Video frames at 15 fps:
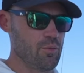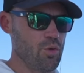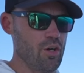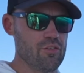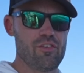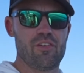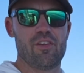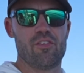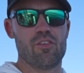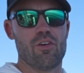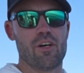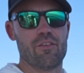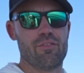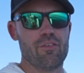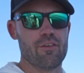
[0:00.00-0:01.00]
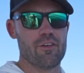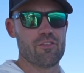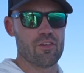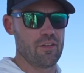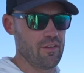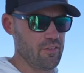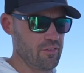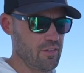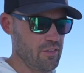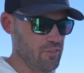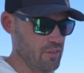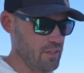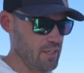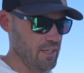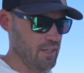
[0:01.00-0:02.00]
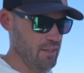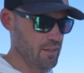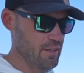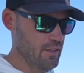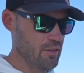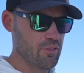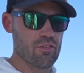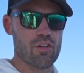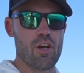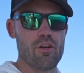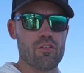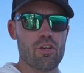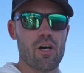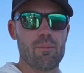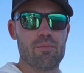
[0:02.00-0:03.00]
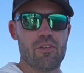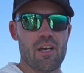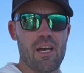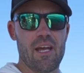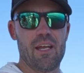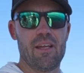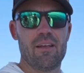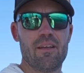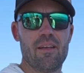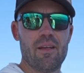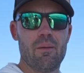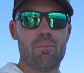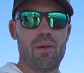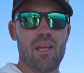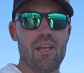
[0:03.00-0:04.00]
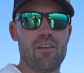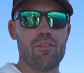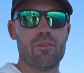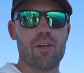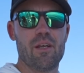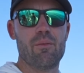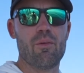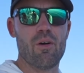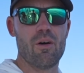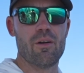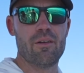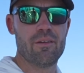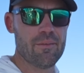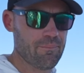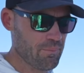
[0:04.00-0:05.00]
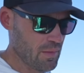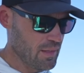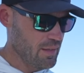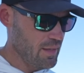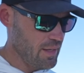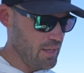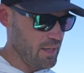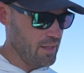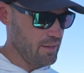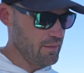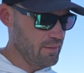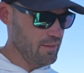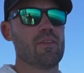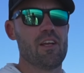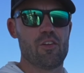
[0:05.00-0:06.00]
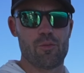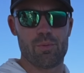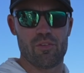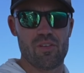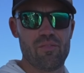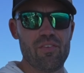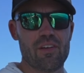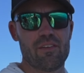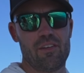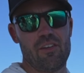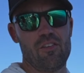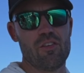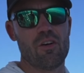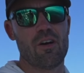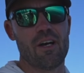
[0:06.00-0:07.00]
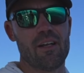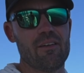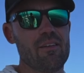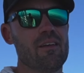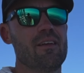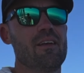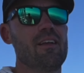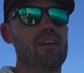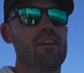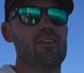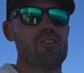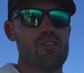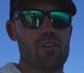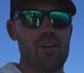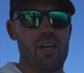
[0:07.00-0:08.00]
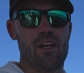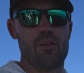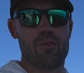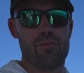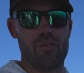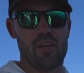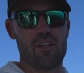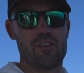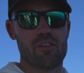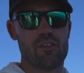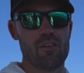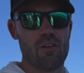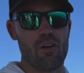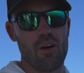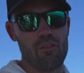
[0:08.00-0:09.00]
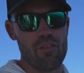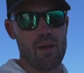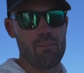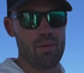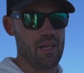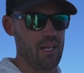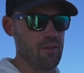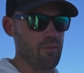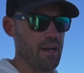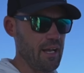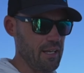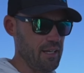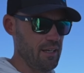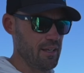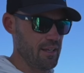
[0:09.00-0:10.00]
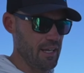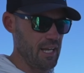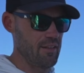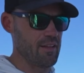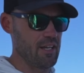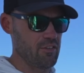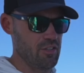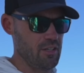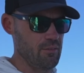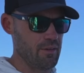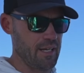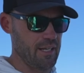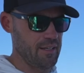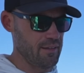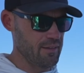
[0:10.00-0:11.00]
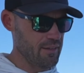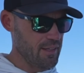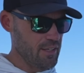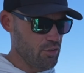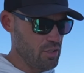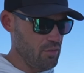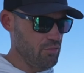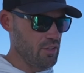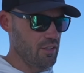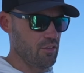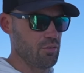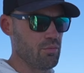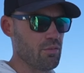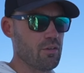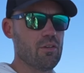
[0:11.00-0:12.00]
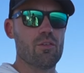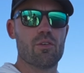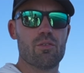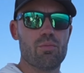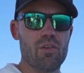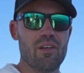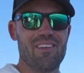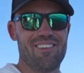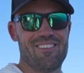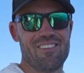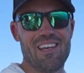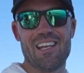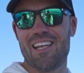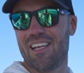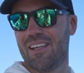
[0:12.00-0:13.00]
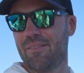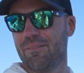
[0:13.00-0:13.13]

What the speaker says: rods are designed for it. So this is a slow type J PE3 rod, and it's specifically designed to handle fish of that PE rating and that jig rating. So even though this rod looks really skinny,